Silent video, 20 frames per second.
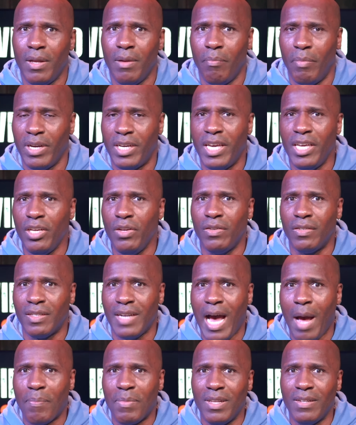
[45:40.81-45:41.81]
But can you
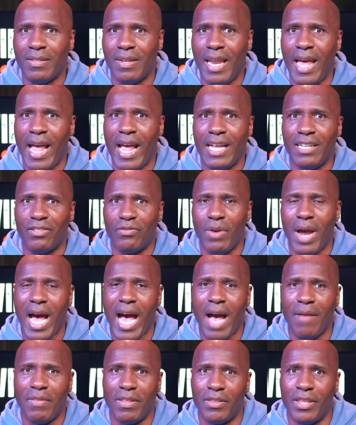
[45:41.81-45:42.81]
stop this last
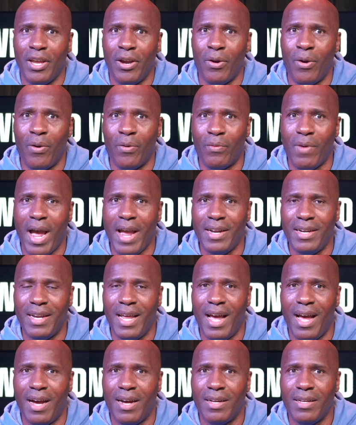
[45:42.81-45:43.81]
drive that they're on right now?